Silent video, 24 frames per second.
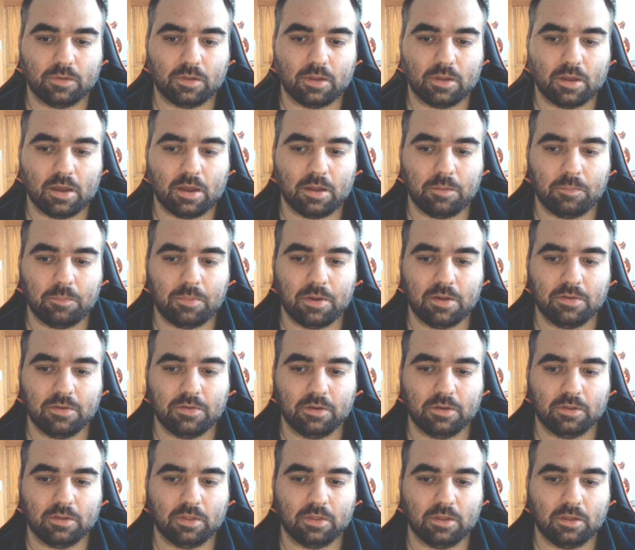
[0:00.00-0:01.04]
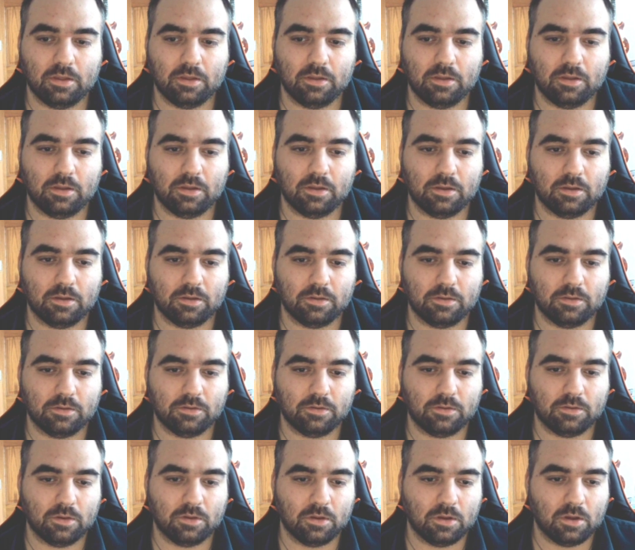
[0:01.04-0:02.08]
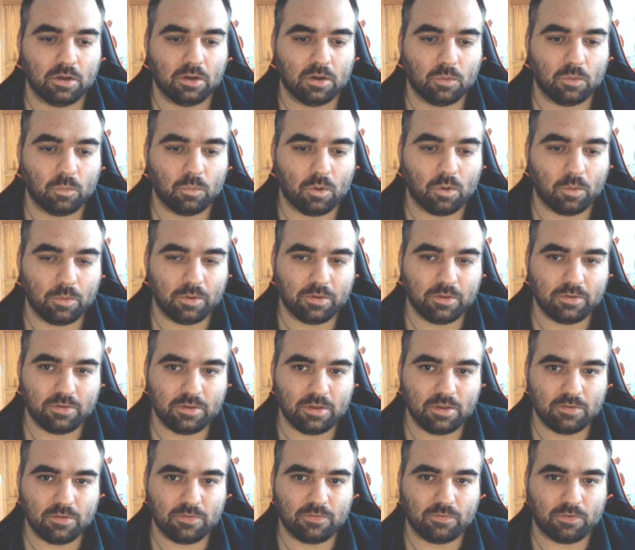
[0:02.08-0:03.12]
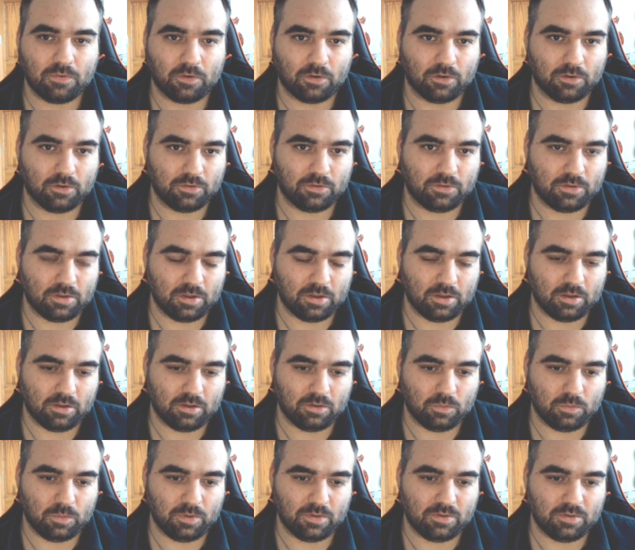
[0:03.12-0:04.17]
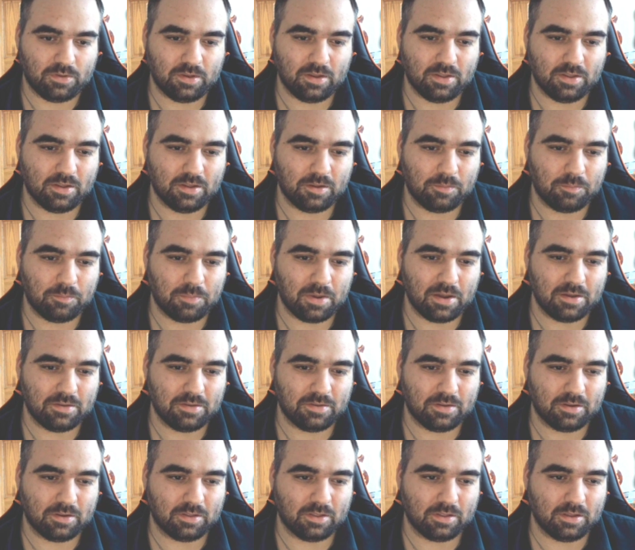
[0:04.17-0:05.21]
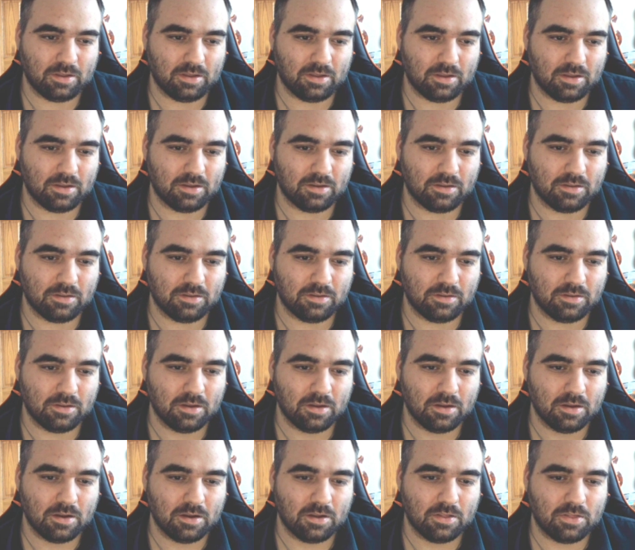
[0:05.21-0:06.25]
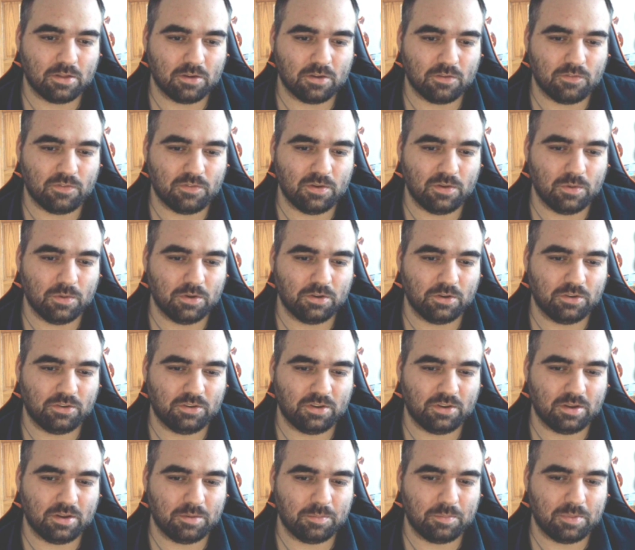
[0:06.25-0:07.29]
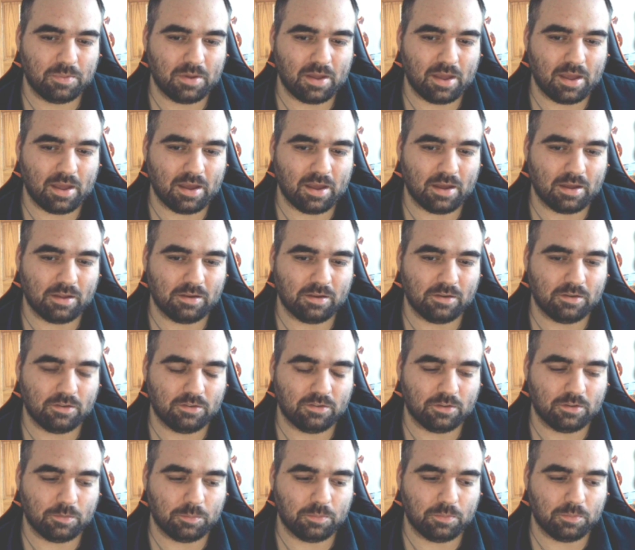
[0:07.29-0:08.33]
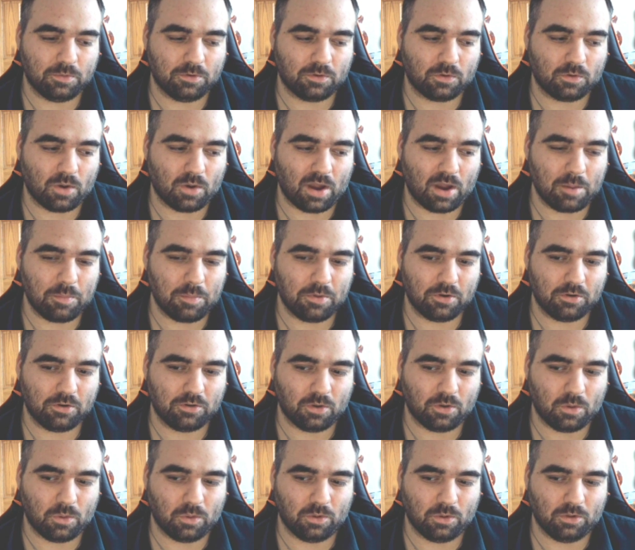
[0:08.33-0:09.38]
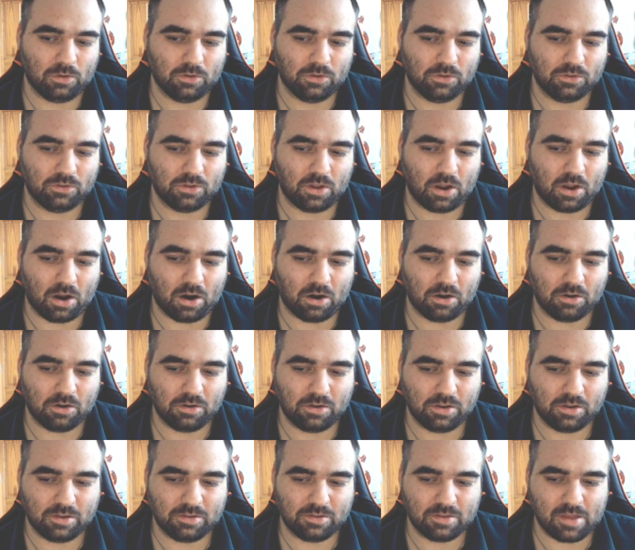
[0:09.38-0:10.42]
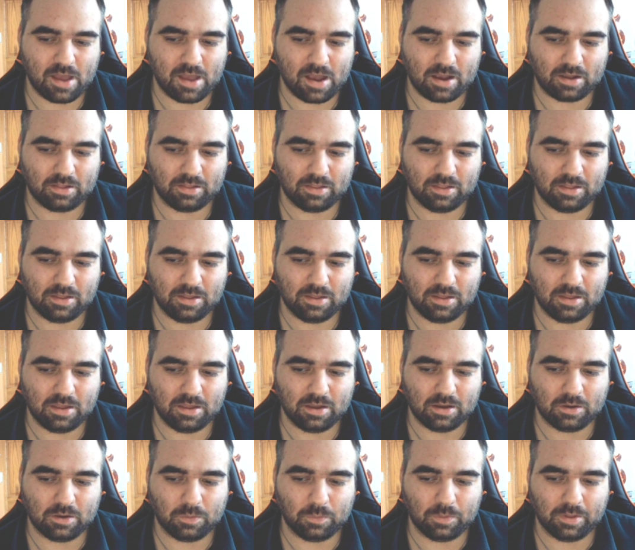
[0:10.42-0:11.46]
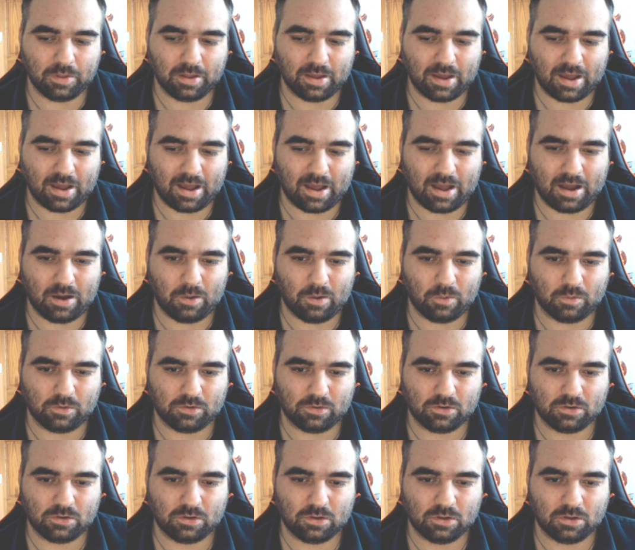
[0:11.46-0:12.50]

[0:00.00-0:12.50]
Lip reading: And basically is what we see first is we see that basically is their viewership and subscriber totals aren't exactly equaling out.